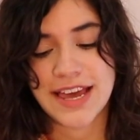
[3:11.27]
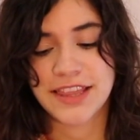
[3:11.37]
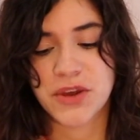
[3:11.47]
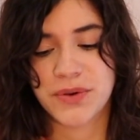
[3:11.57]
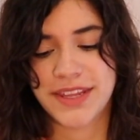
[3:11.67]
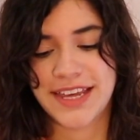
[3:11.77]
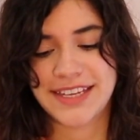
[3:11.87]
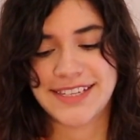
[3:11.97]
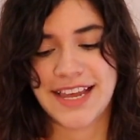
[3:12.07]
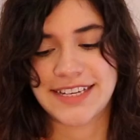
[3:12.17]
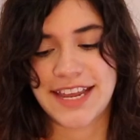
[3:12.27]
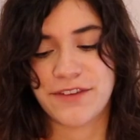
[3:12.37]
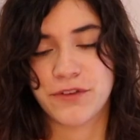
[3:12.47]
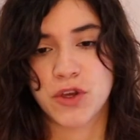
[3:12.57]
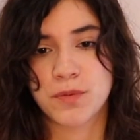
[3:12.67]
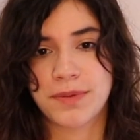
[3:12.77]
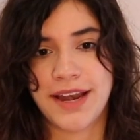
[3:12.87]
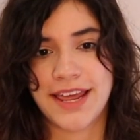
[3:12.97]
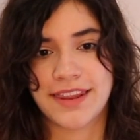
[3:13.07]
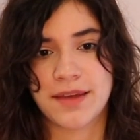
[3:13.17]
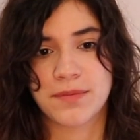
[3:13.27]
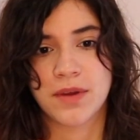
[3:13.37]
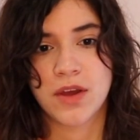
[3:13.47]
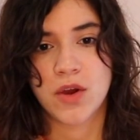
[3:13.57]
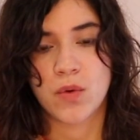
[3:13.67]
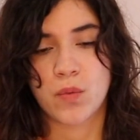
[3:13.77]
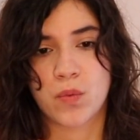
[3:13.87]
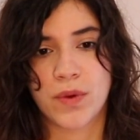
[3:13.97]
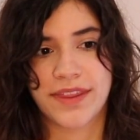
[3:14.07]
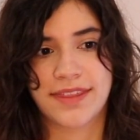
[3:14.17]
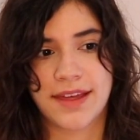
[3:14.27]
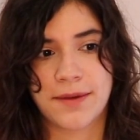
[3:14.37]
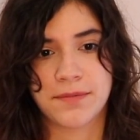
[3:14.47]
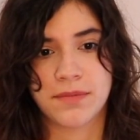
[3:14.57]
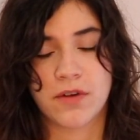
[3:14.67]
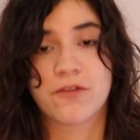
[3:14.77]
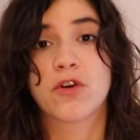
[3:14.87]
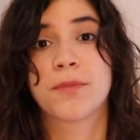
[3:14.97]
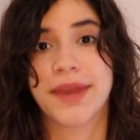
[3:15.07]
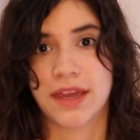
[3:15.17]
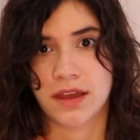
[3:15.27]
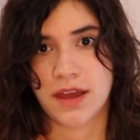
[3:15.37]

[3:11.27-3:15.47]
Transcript: The only thing is that if you play them with for me,